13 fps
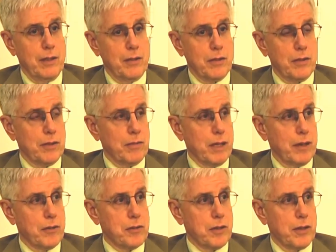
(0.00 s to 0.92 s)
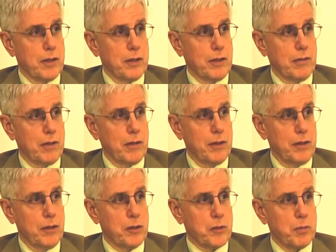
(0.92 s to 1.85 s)
turned around, started to grow, and
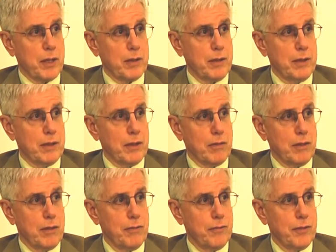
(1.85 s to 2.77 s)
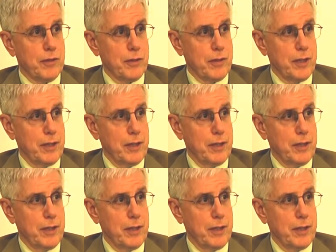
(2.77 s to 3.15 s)
you expected it to grow further